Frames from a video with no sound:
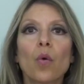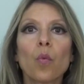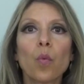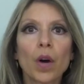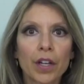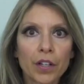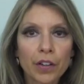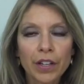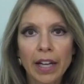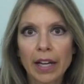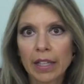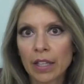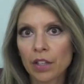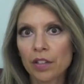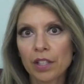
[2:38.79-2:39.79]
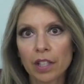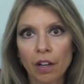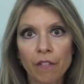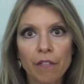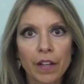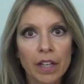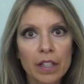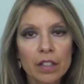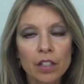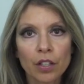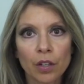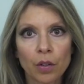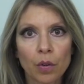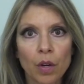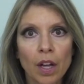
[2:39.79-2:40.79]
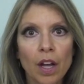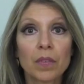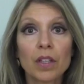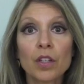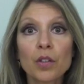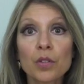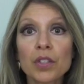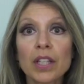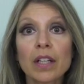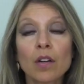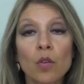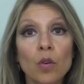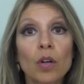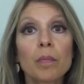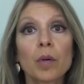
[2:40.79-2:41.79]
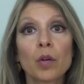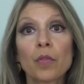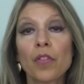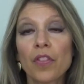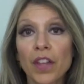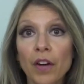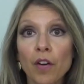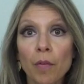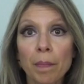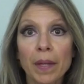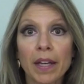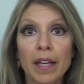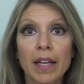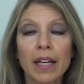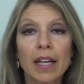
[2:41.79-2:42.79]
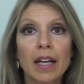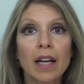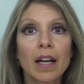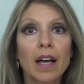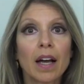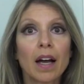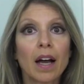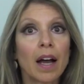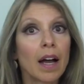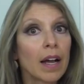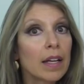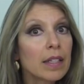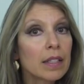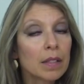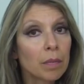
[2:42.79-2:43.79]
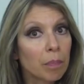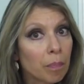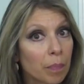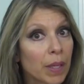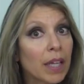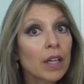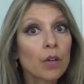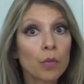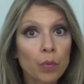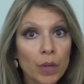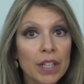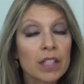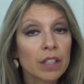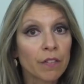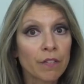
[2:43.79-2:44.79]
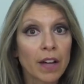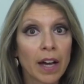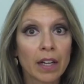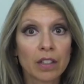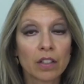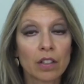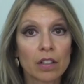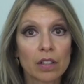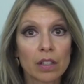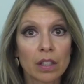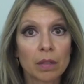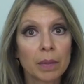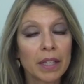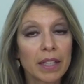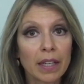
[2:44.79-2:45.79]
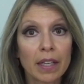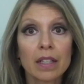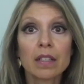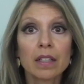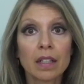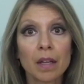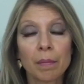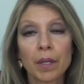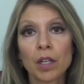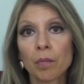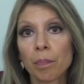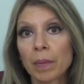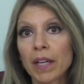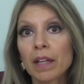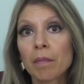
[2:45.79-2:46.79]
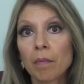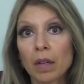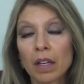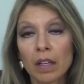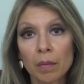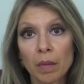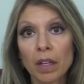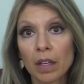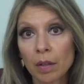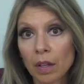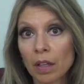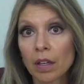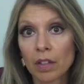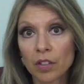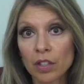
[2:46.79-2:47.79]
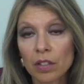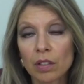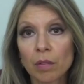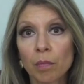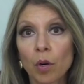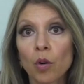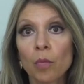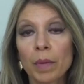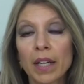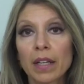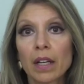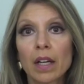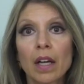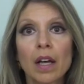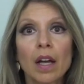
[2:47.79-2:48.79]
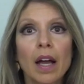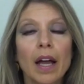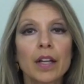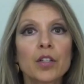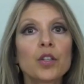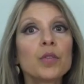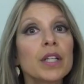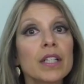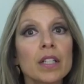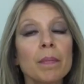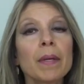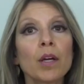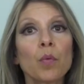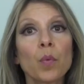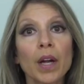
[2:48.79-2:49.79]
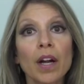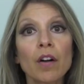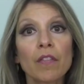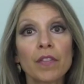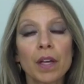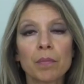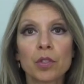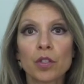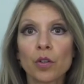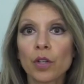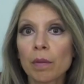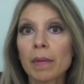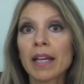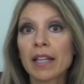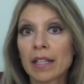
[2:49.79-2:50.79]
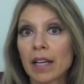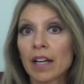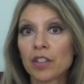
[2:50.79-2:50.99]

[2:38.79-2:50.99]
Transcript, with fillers: what you're getting yourself into. Using hormone therapy has big risk factors. I'm going to get into them in a big in a, in, a, in just a moment, and you need to be aware of them so you can make an